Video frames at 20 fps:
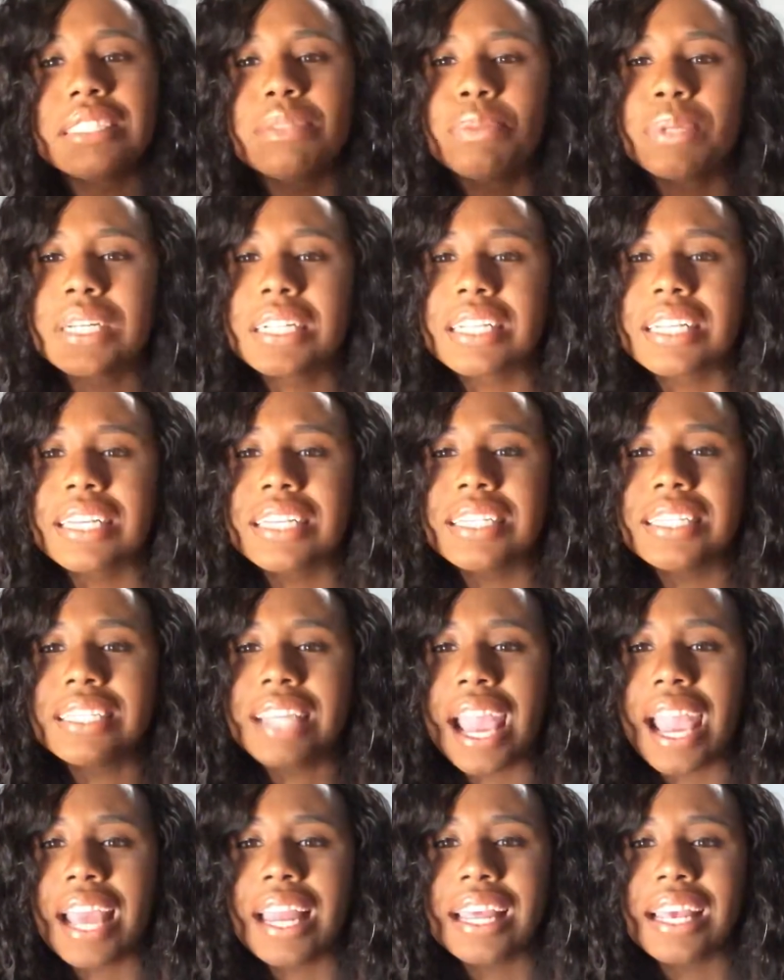really
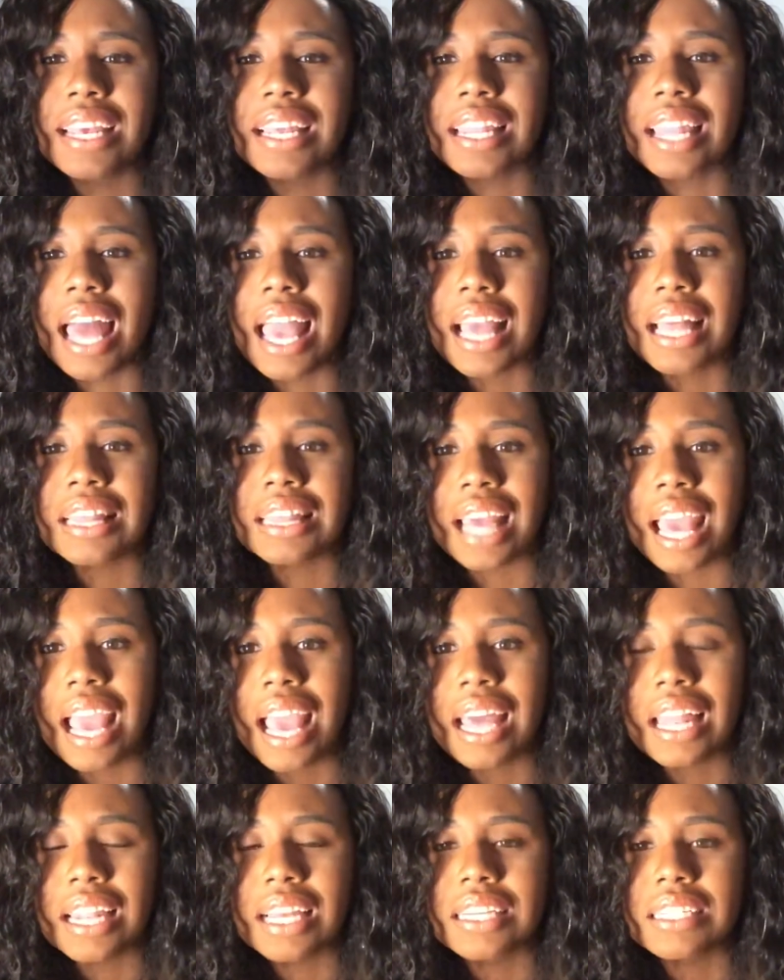dated like
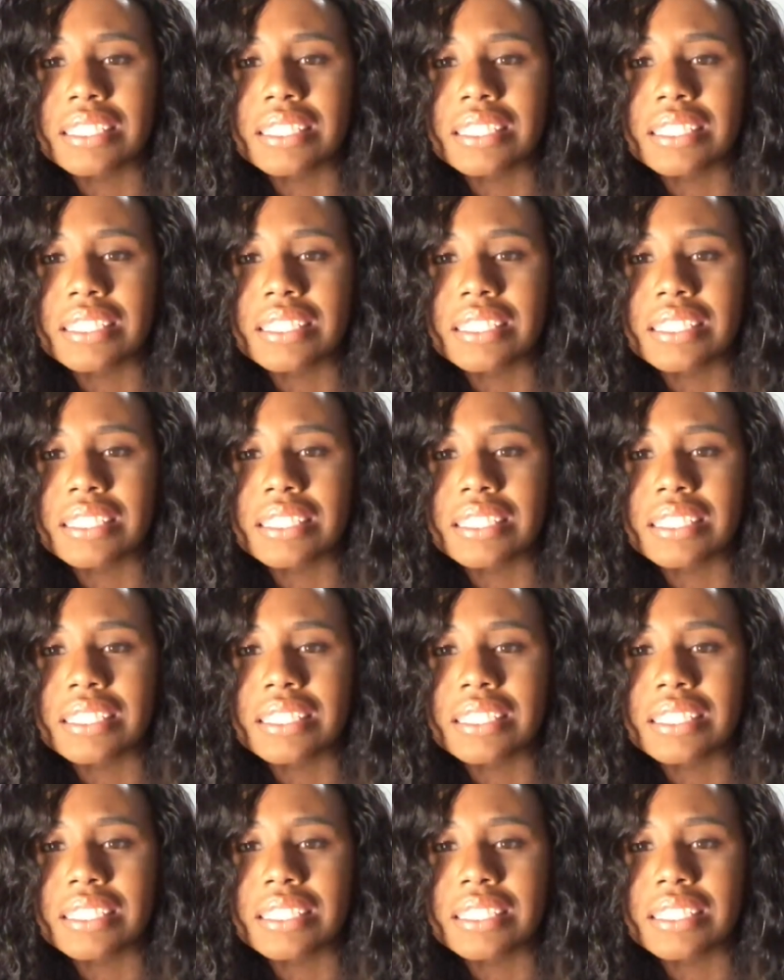that,